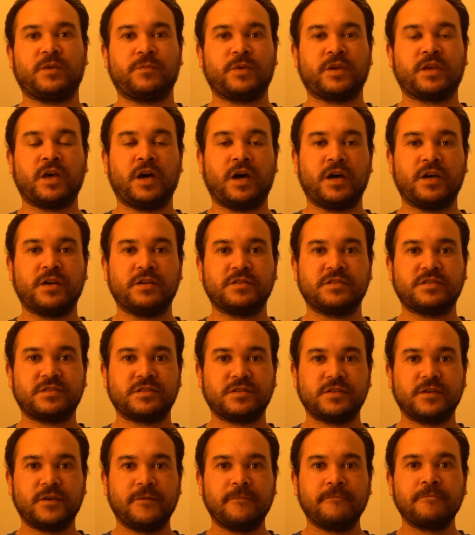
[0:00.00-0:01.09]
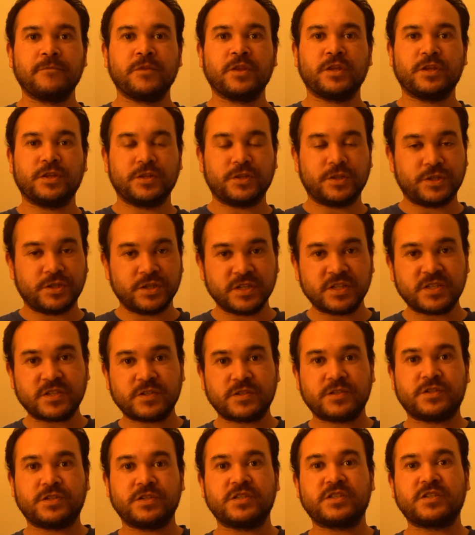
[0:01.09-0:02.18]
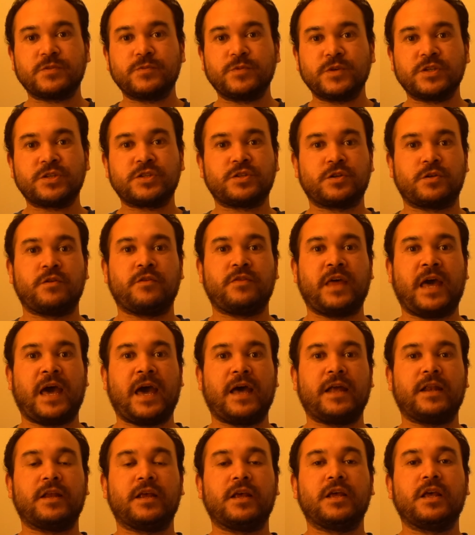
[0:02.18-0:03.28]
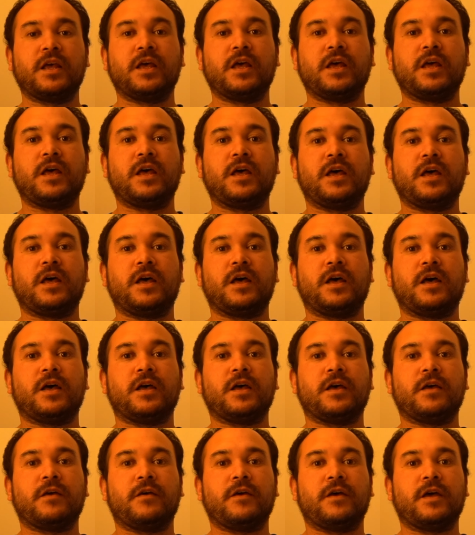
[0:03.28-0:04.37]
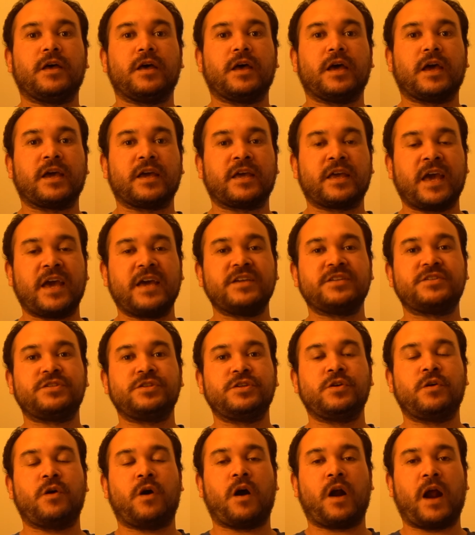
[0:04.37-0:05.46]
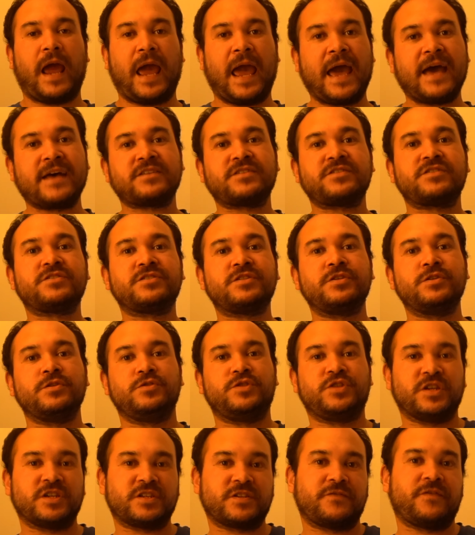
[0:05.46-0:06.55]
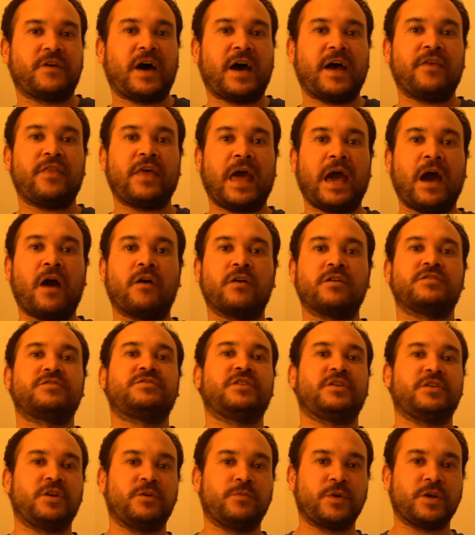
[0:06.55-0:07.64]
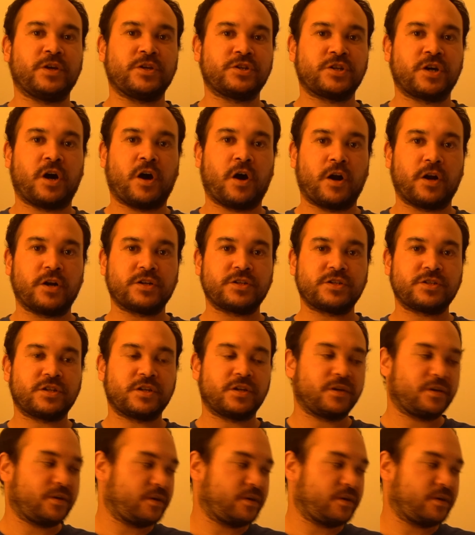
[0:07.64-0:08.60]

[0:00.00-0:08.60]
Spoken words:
because just to be sure that in case you are asked to justify the hours that you're being charged.